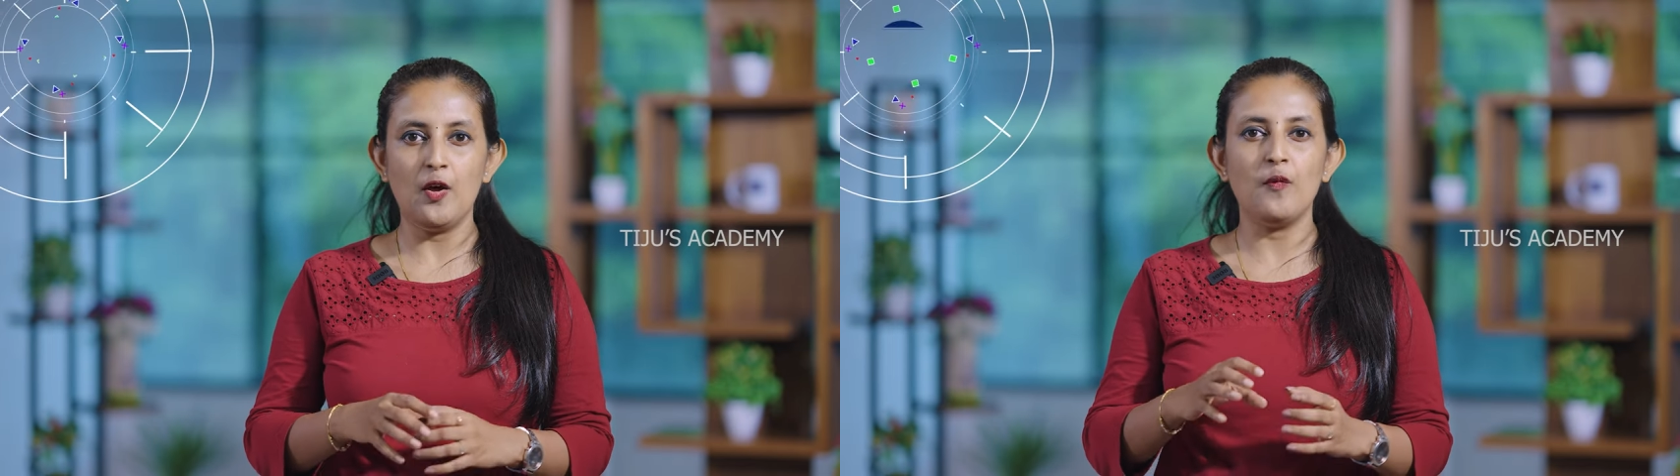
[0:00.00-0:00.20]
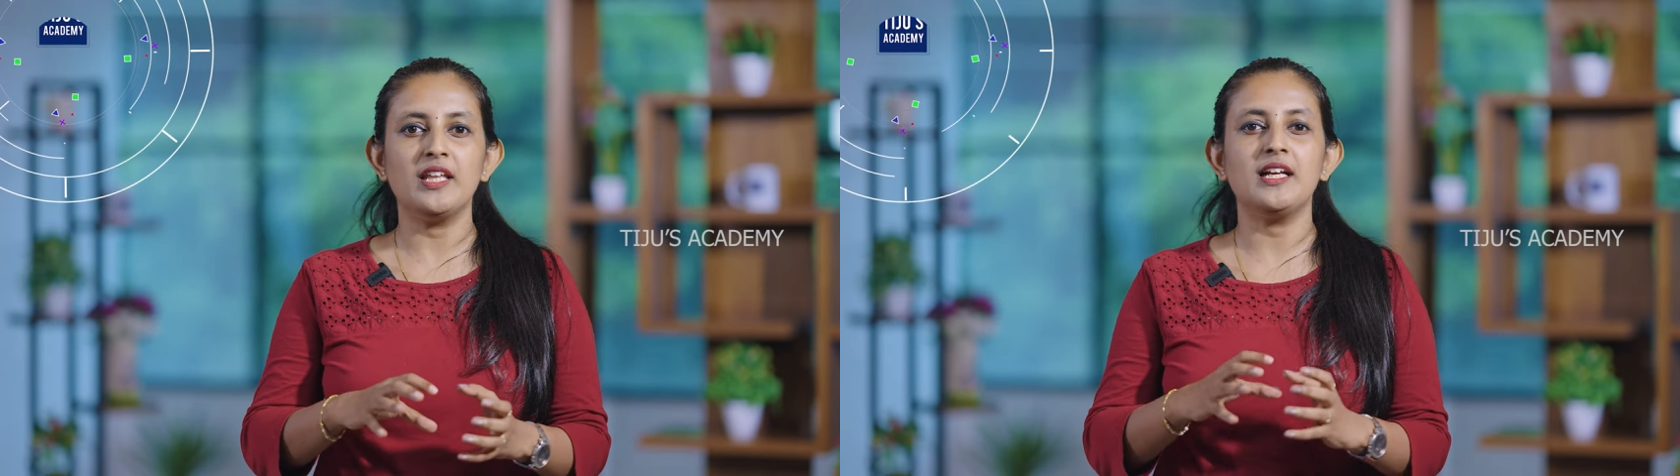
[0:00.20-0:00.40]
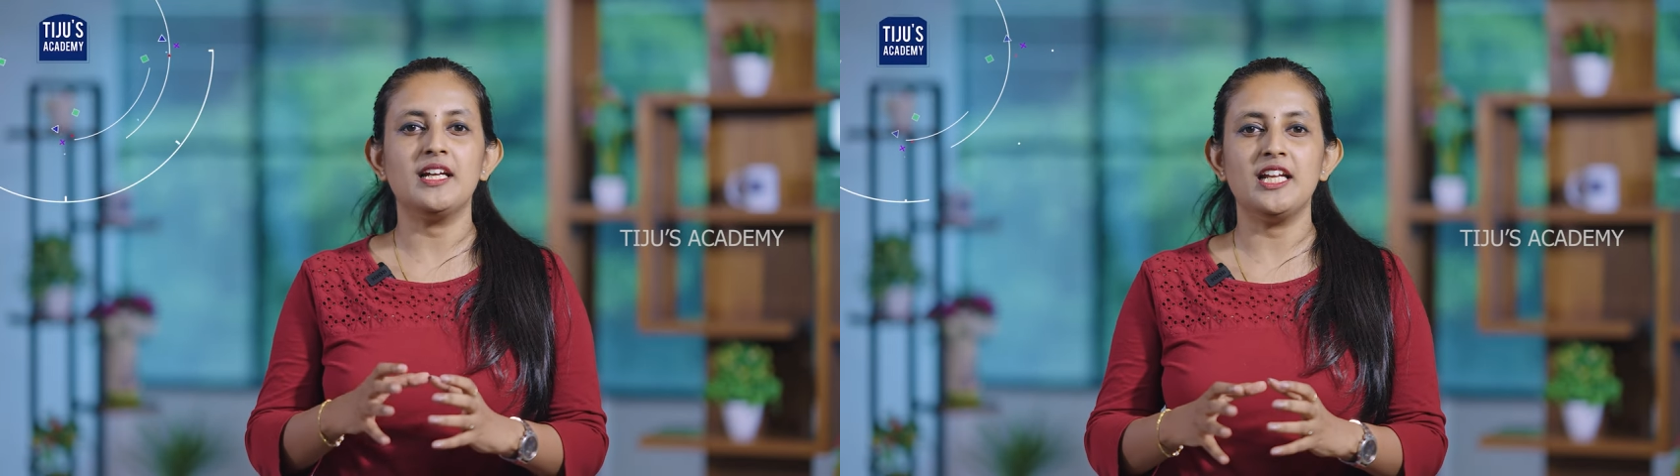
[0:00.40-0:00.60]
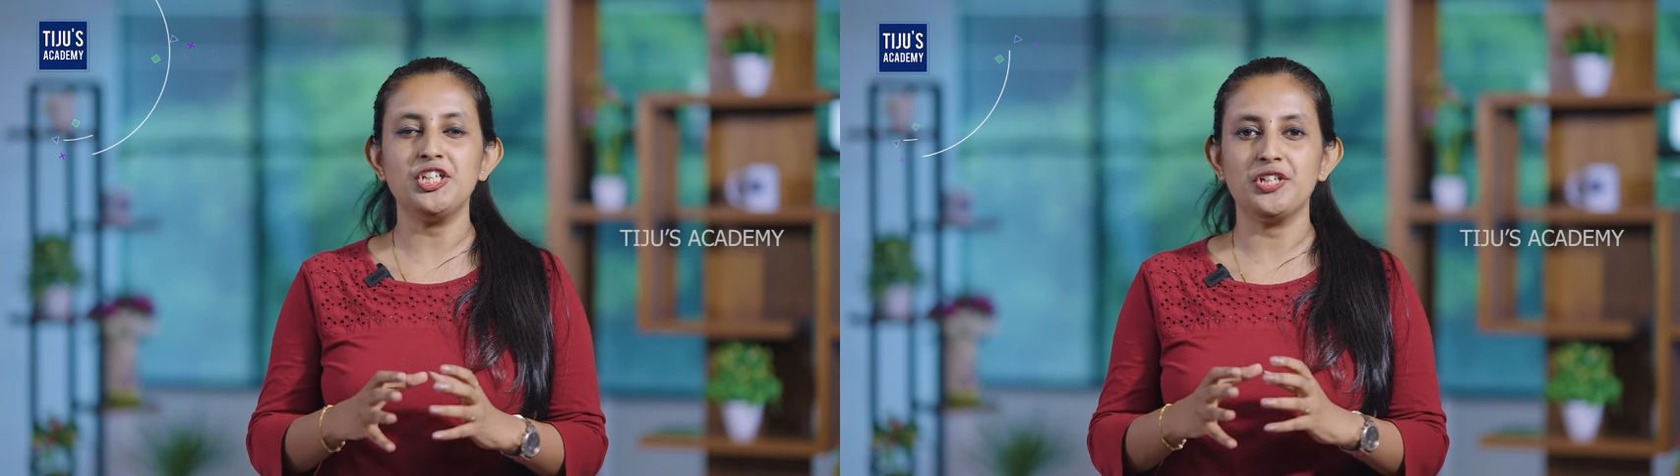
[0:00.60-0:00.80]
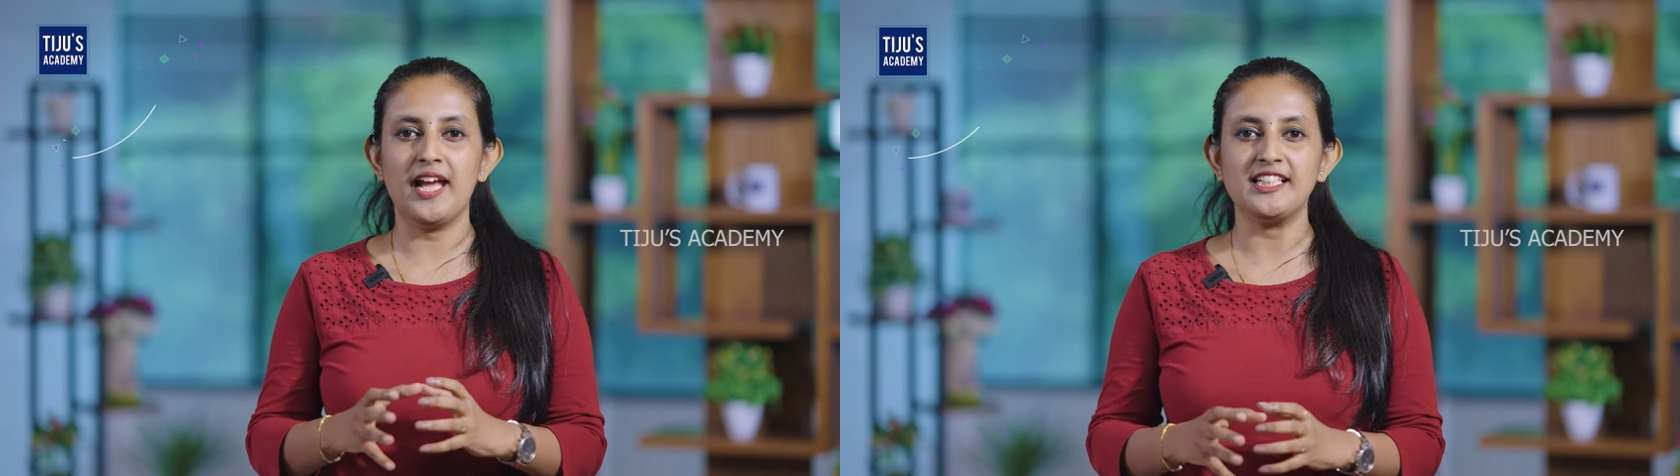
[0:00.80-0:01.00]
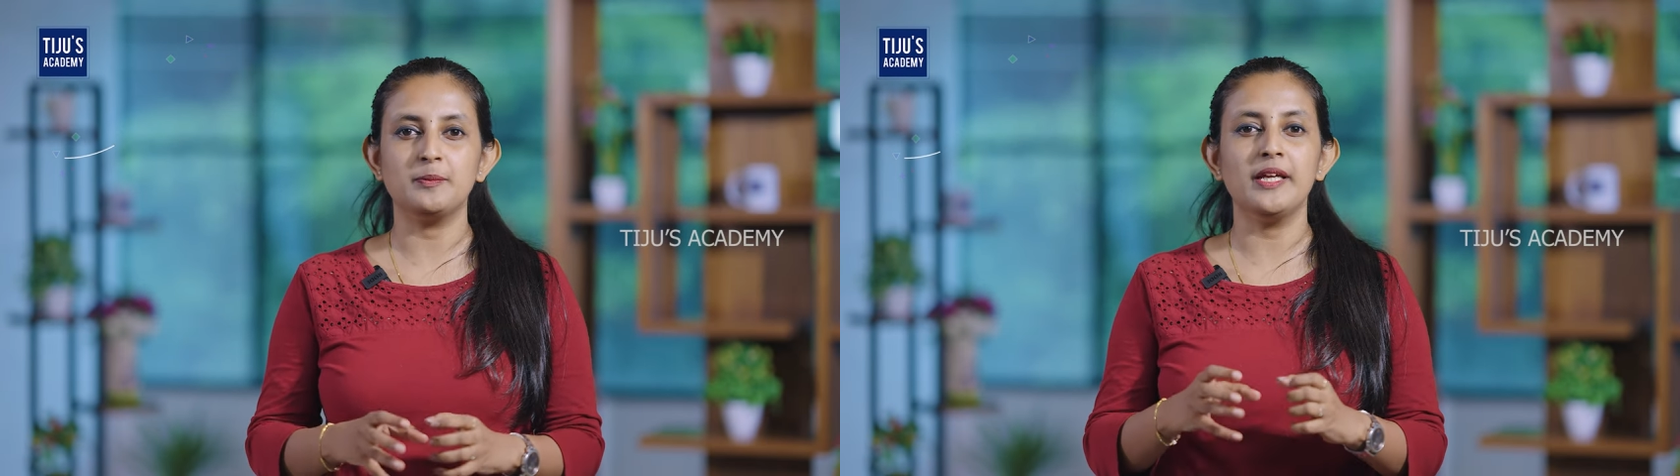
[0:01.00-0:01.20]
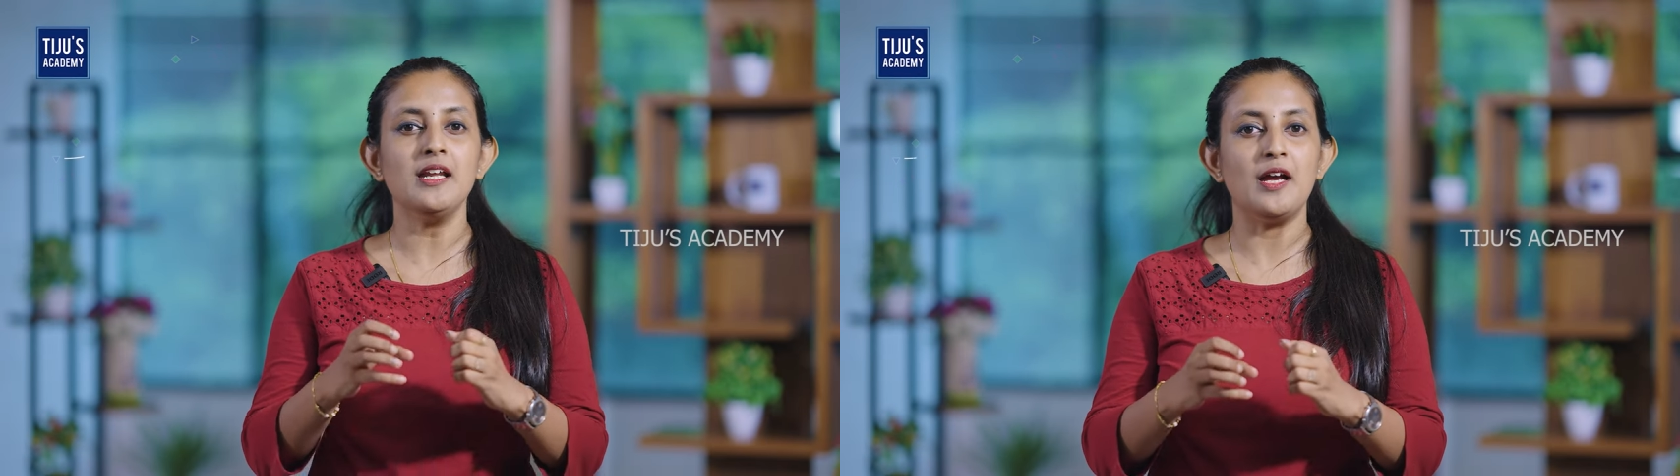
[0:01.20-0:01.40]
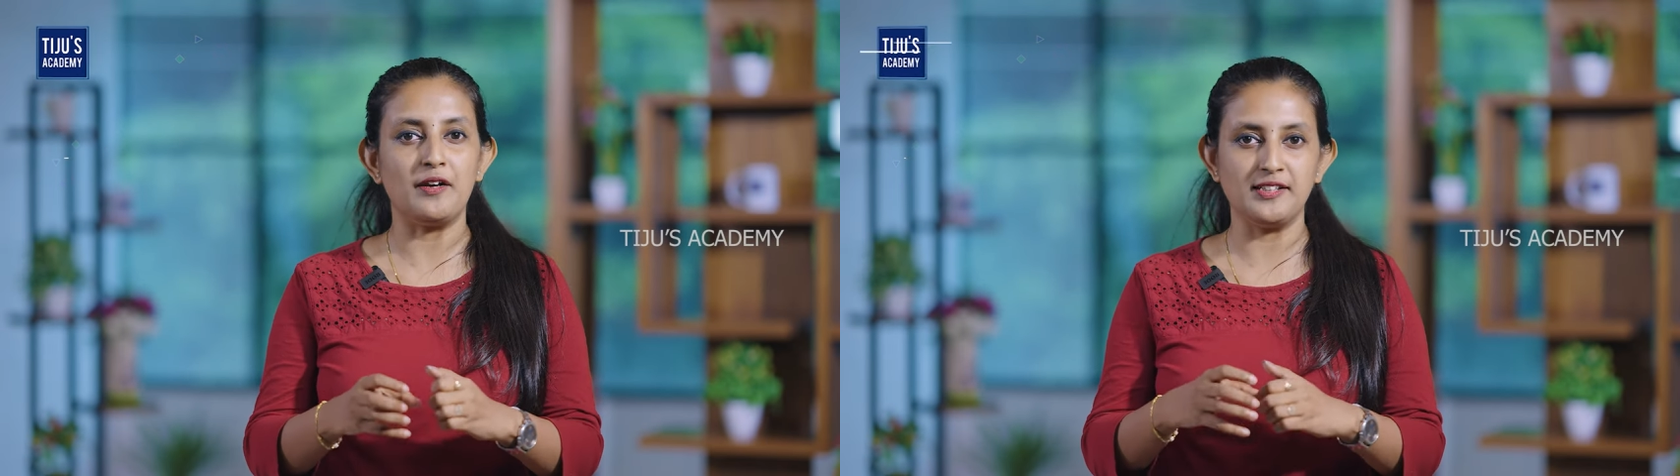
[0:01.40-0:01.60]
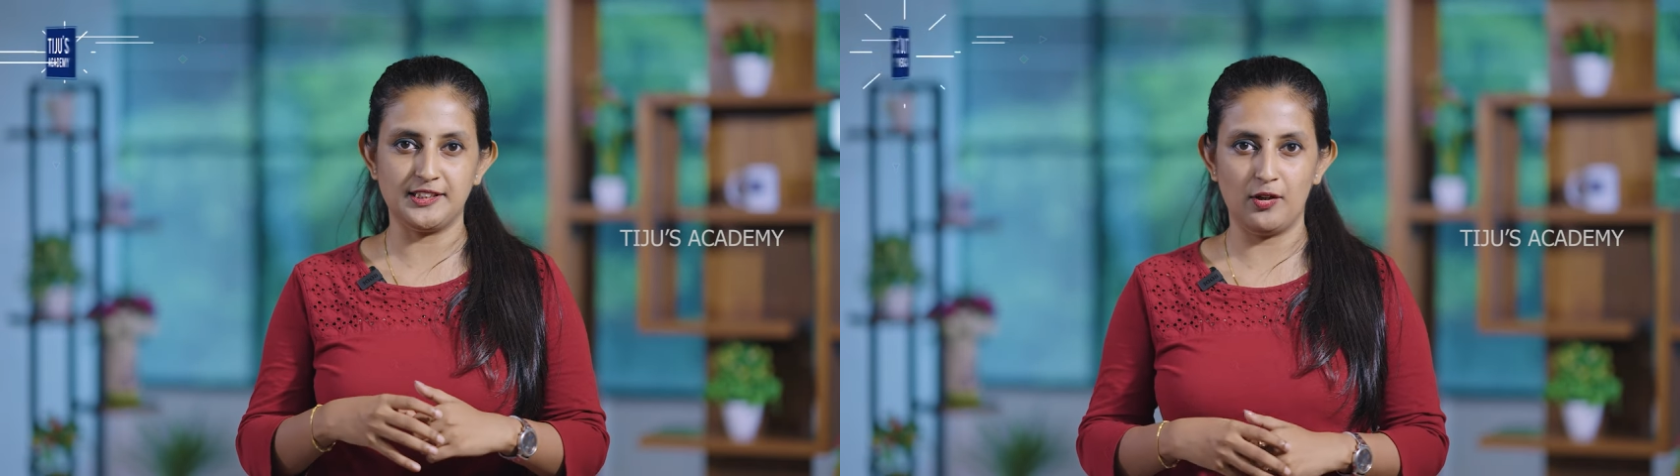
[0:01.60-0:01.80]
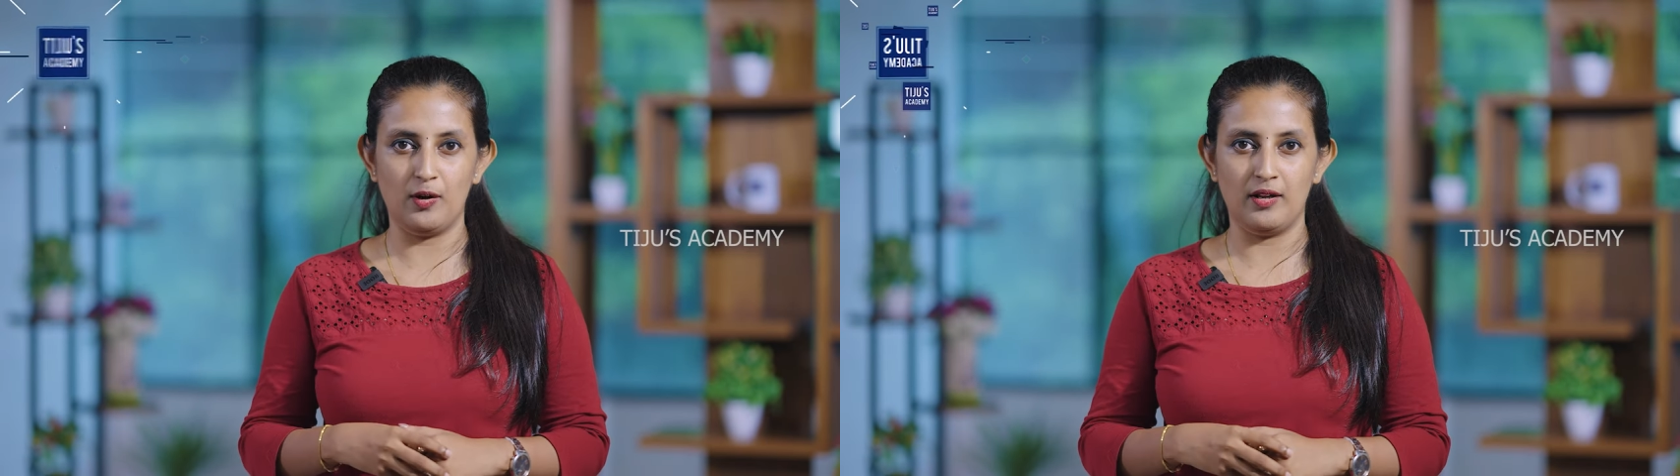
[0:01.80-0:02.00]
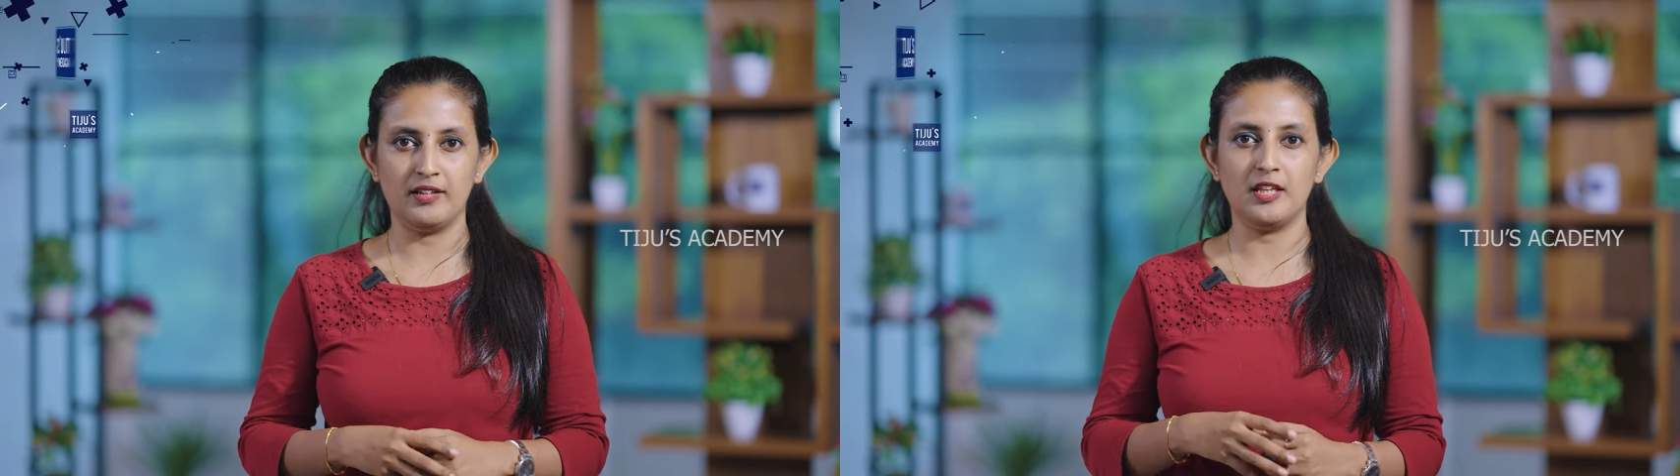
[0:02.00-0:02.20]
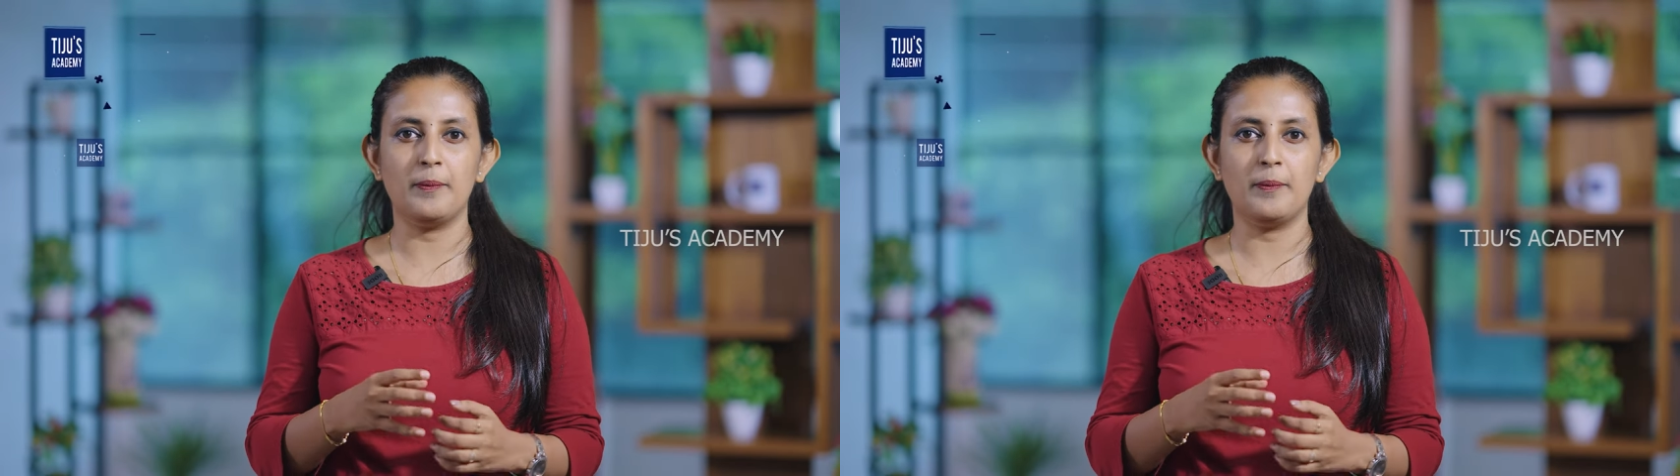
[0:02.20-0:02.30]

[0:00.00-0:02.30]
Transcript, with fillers: when the condition has been resolved.